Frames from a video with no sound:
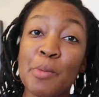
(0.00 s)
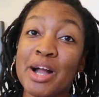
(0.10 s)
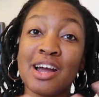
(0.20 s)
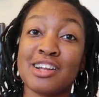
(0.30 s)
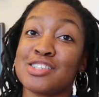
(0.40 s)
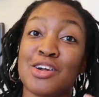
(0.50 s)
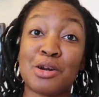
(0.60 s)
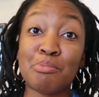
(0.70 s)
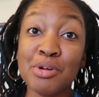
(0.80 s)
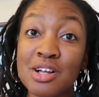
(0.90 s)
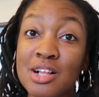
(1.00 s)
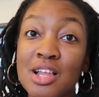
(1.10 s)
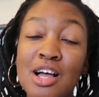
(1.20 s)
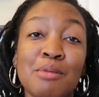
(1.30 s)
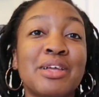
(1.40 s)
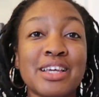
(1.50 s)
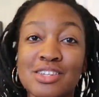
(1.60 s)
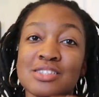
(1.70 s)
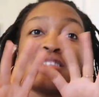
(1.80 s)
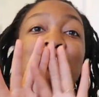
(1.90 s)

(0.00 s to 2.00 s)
Oh my God, I started a book club. Like,